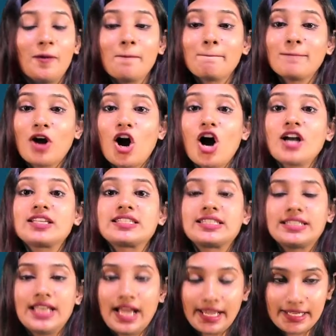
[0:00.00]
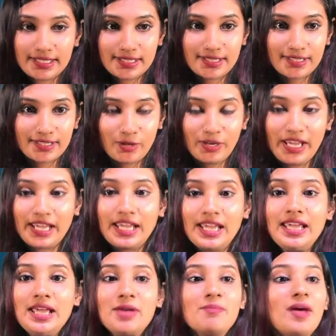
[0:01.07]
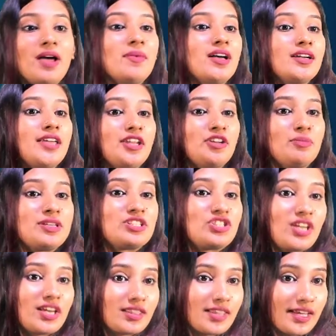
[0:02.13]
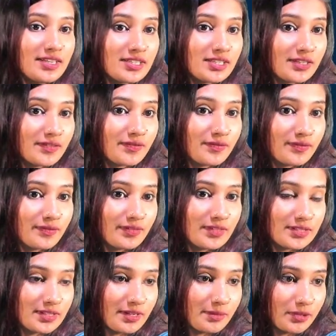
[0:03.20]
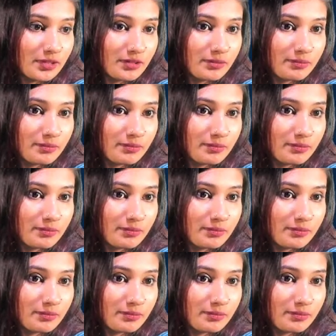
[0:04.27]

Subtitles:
oxidized. Okay, ma'am, can you please check that, this comment?